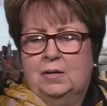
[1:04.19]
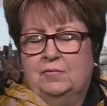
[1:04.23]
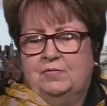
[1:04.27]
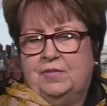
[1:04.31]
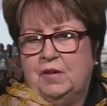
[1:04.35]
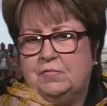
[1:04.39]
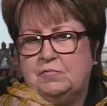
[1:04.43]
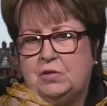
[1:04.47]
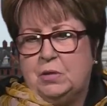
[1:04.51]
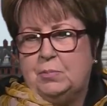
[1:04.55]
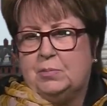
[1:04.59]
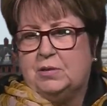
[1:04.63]

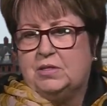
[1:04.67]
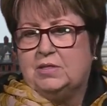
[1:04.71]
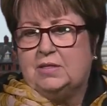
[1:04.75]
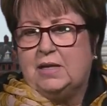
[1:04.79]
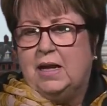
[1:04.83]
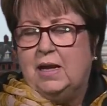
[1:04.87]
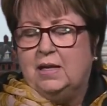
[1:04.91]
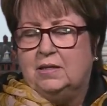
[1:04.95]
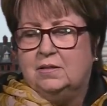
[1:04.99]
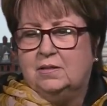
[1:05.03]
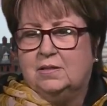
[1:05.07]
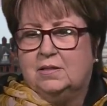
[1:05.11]

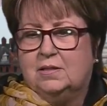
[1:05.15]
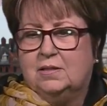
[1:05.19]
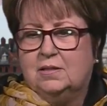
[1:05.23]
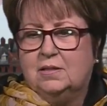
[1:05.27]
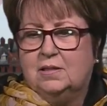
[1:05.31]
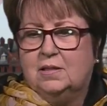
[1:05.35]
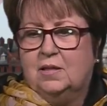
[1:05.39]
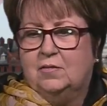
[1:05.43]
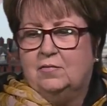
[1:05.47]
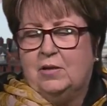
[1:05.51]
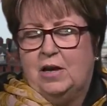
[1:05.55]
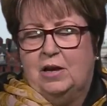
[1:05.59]
50%
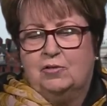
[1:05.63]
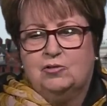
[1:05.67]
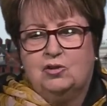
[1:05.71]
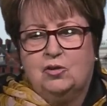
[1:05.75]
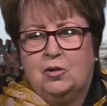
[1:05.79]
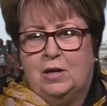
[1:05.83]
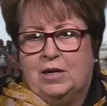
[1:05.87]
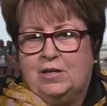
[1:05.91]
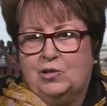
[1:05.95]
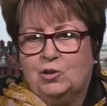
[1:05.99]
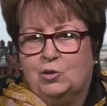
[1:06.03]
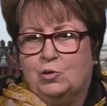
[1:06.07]
of our
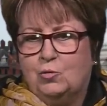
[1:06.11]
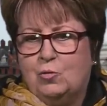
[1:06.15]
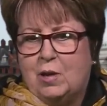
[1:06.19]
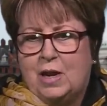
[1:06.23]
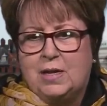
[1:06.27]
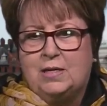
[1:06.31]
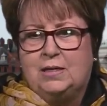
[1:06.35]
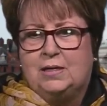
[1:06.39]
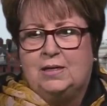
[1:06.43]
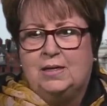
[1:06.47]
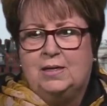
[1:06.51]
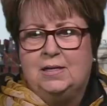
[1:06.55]
trade
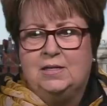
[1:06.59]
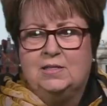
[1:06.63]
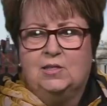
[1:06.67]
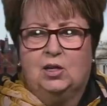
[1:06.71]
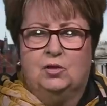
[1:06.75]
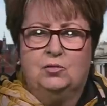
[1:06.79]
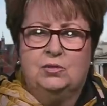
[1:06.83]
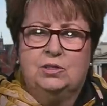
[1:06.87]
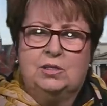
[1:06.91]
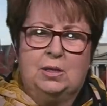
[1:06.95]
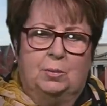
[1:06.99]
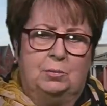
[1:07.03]
already is
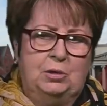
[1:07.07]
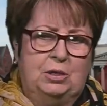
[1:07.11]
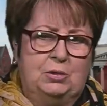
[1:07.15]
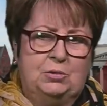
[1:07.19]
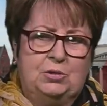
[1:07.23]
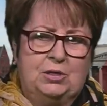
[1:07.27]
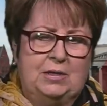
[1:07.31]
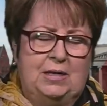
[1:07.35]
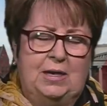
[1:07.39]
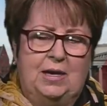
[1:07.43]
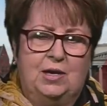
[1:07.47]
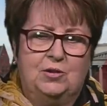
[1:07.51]
on
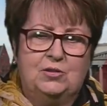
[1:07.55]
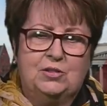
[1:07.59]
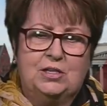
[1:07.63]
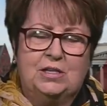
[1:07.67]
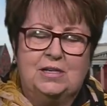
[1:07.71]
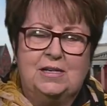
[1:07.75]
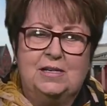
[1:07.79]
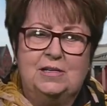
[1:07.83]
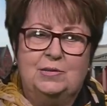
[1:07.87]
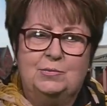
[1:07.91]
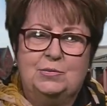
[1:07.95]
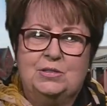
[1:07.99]
WTO
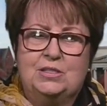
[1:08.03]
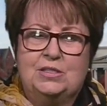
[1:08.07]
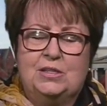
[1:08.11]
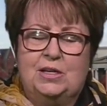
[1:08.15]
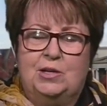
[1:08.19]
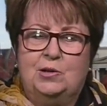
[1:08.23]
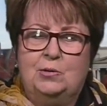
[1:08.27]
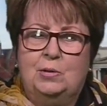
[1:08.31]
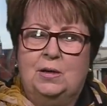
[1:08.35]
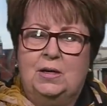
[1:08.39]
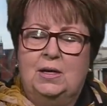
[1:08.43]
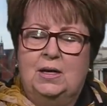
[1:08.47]
terms.
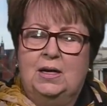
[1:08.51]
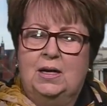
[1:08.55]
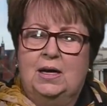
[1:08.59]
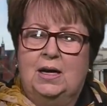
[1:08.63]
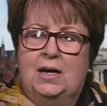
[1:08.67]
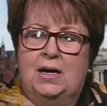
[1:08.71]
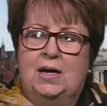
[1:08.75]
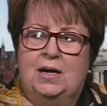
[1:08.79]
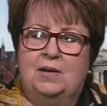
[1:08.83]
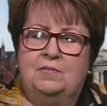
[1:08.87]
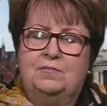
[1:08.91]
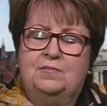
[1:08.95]
So
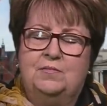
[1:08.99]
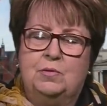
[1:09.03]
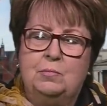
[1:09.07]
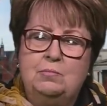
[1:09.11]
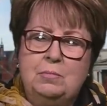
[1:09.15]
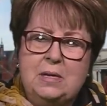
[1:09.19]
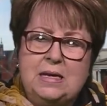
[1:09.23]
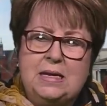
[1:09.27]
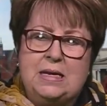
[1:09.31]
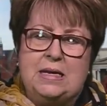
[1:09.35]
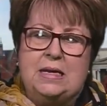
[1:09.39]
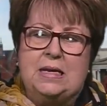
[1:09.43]
for
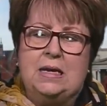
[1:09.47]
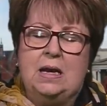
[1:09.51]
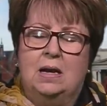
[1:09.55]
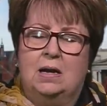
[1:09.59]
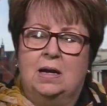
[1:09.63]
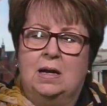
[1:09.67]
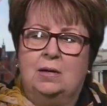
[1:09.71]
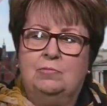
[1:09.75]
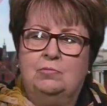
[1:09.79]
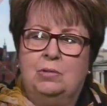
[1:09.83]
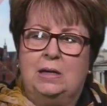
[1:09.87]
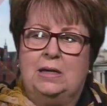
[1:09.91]
me,
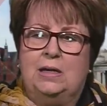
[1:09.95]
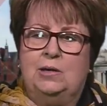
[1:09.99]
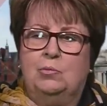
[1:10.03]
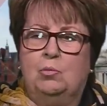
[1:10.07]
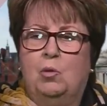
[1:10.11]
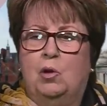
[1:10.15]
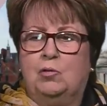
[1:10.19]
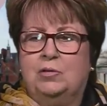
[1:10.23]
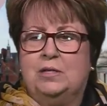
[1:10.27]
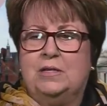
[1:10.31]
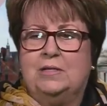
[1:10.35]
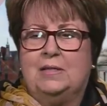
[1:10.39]
I really
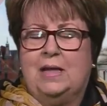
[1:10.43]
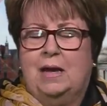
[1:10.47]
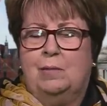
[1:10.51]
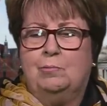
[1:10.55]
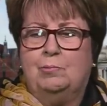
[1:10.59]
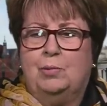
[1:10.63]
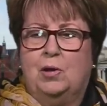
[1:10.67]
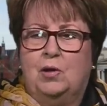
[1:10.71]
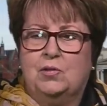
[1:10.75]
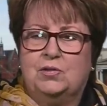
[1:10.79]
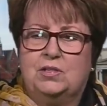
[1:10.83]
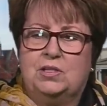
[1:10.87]
wanted
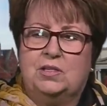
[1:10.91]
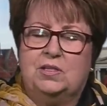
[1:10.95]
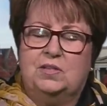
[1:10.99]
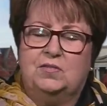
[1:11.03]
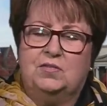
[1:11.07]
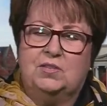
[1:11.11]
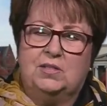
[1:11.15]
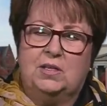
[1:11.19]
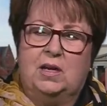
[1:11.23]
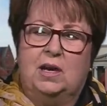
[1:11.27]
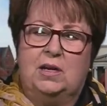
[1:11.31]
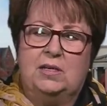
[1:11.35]
that
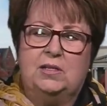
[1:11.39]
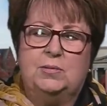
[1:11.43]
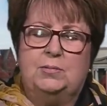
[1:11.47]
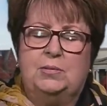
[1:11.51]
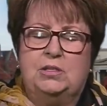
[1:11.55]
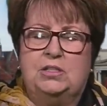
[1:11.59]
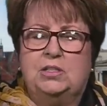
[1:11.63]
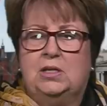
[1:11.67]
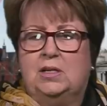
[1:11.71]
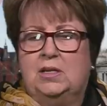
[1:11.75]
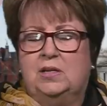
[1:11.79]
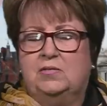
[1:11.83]
positive side to
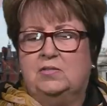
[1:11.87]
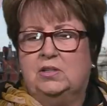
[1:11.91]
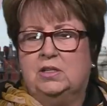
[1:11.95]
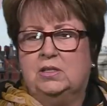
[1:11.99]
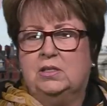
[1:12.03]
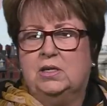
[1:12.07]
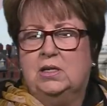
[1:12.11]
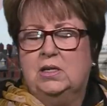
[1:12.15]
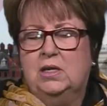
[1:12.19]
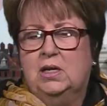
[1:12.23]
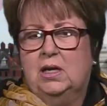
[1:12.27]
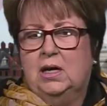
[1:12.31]
be
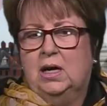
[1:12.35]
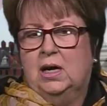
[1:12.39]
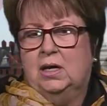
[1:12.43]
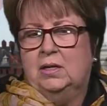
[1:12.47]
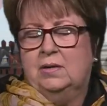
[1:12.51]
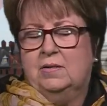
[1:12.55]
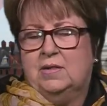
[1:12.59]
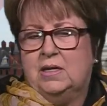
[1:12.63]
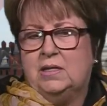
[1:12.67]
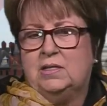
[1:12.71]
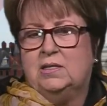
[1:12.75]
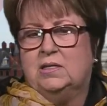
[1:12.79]
delivered.
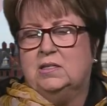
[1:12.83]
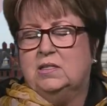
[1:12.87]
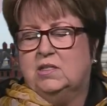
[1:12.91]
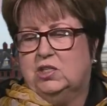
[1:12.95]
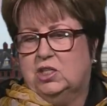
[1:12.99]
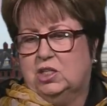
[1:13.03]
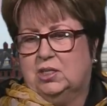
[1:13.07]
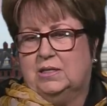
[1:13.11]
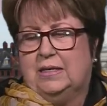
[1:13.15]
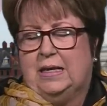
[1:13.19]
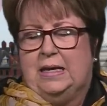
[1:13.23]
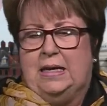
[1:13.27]
And this is
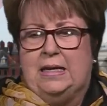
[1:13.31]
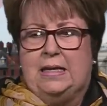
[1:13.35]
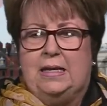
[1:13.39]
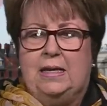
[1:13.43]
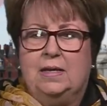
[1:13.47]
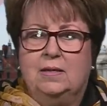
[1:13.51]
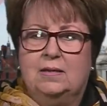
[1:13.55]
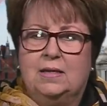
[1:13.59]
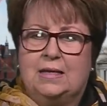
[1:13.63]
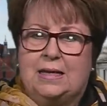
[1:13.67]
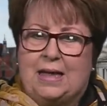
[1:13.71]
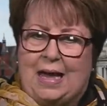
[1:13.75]
just
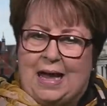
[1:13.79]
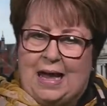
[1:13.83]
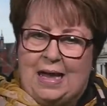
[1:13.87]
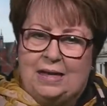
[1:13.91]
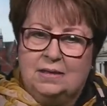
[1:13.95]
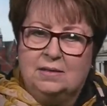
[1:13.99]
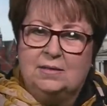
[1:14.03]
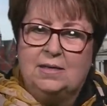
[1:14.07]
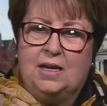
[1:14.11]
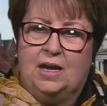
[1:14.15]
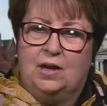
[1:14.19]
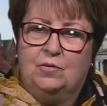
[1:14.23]
kicking the
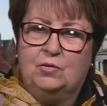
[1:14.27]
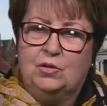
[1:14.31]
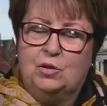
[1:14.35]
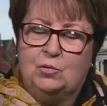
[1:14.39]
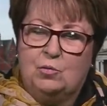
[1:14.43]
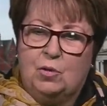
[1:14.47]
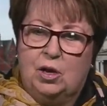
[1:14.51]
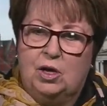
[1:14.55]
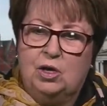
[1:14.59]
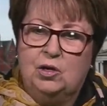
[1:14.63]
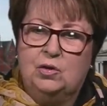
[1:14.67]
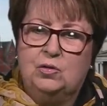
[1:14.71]
can down the
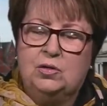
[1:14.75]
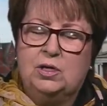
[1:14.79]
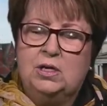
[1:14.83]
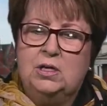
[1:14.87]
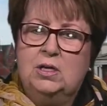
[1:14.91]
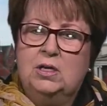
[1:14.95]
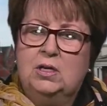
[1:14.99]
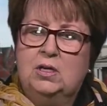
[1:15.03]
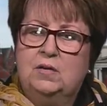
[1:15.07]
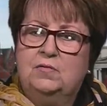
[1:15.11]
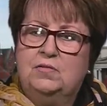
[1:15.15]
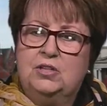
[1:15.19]
road
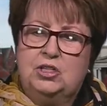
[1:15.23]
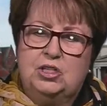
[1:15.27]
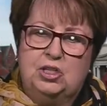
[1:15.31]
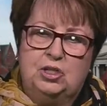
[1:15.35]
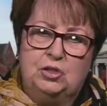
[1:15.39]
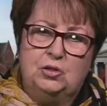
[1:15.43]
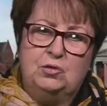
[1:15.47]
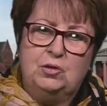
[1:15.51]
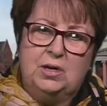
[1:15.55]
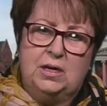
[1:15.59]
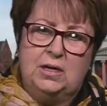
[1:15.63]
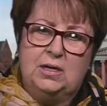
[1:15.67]
for
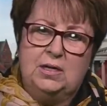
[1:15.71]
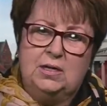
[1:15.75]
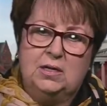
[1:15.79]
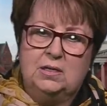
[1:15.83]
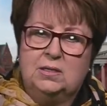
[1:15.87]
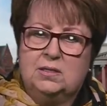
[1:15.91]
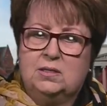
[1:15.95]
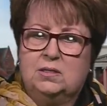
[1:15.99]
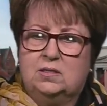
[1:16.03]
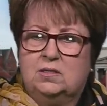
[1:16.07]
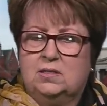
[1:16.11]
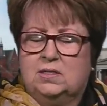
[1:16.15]
2
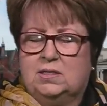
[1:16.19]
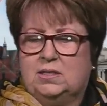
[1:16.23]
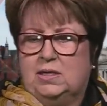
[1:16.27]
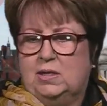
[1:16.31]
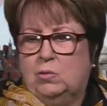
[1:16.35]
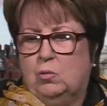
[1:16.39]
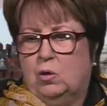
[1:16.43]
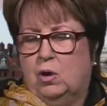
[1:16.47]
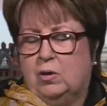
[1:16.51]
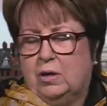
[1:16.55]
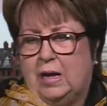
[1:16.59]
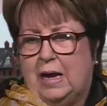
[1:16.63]
years to
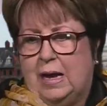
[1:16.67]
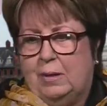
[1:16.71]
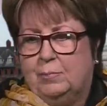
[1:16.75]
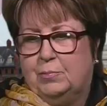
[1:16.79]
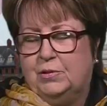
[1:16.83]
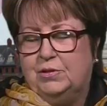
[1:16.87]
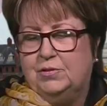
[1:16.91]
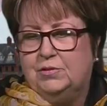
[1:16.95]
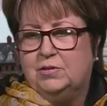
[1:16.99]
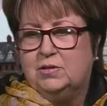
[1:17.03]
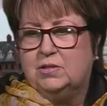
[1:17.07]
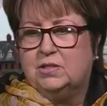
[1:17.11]
see what
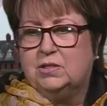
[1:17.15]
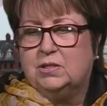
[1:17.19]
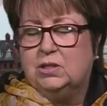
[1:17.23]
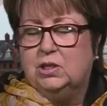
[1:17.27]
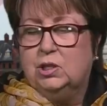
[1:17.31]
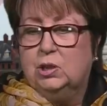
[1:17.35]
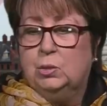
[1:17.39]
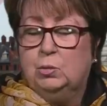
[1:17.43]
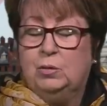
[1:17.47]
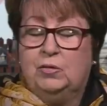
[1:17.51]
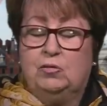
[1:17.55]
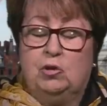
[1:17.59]
happens.
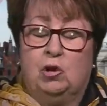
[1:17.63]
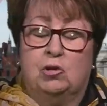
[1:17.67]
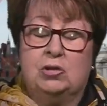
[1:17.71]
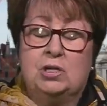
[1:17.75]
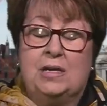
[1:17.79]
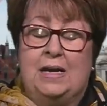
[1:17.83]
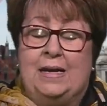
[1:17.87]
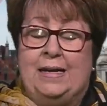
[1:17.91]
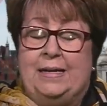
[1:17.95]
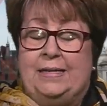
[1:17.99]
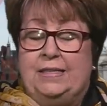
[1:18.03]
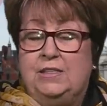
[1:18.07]
We've
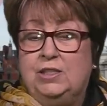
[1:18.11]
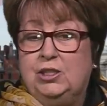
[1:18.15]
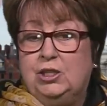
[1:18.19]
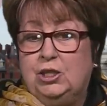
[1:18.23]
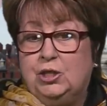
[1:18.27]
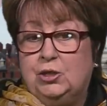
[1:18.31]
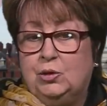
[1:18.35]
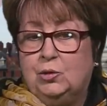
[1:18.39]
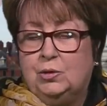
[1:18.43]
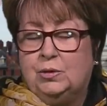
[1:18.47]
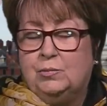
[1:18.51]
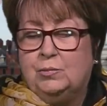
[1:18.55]
got a
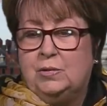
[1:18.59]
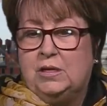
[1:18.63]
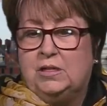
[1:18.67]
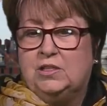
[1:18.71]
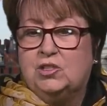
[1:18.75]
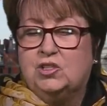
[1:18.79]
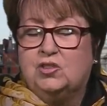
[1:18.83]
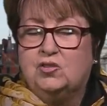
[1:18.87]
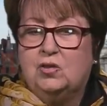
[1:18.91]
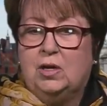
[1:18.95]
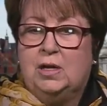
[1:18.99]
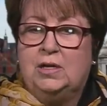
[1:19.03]
new
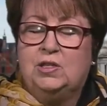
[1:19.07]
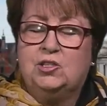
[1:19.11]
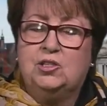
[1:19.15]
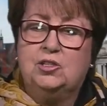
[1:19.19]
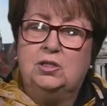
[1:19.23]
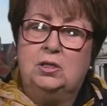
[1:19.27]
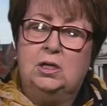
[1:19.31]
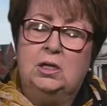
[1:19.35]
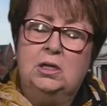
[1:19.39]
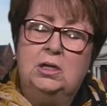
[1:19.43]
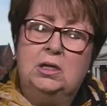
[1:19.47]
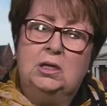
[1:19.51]

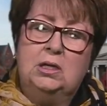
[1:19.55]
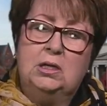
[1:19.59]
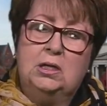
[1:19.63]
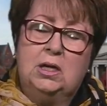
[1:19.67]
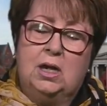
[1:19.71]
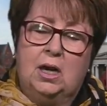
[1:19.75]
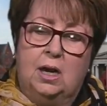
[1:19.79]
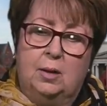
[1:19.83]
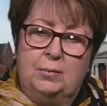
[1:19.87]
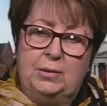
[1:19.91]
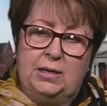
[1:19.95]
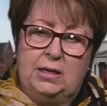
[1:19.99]
administration
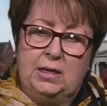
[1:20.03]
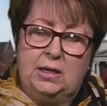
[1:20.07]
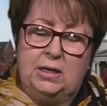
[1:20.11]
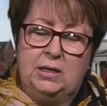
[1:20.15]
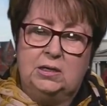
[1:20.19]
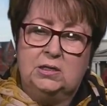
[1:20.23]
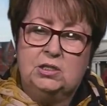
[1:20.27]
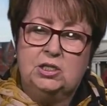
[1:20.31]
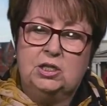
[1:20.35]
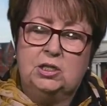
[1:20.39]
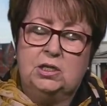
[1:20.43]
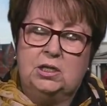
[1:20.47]
coming
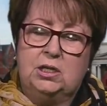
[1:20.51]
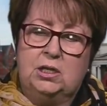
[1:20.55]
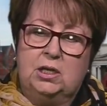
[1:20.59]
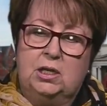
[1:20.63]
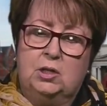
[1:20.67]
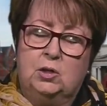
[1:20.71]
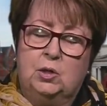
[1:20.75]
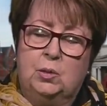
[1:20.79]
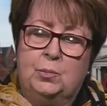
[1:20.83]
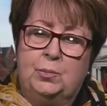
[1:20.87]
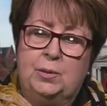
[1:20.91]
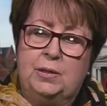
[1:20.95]
into the
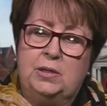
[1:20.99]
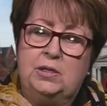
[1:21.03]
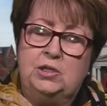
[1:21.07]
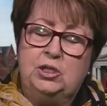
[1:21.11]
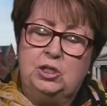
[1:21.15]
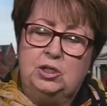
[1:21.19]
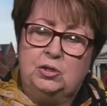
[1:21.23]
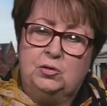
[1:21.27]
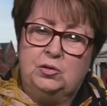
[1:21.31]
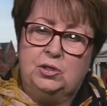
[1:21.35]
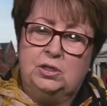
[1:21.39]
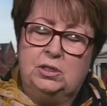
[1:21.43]

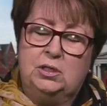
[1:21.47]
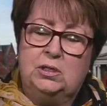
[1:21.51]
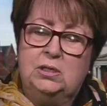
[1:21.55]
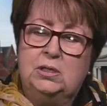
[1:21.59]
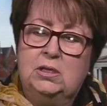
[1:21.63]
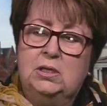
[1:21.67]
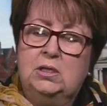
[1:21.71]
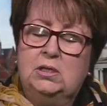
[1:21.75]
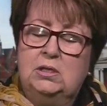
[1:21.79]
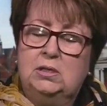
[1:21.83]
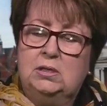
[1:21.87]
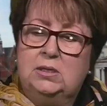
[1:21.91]
European Union
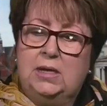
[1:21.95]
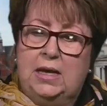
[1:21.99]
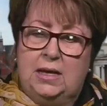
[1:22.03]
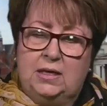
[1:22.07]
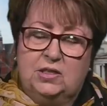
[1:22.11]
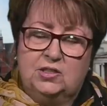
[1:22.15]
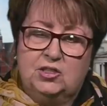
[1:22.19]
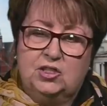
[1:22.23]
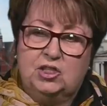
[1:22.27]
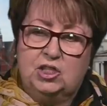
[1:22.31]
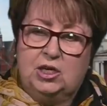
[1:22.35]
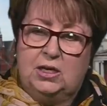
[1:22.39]

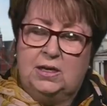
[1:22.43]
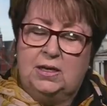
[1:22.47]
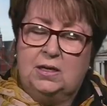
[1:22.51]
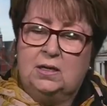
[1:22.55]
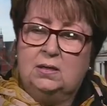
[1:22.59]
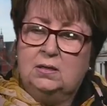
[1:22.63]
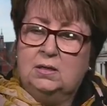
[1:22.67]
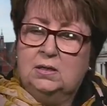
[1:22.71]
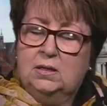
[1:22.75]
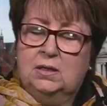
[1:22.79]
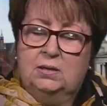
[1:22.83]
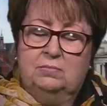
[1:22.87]
next
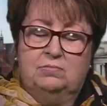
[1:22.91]
year.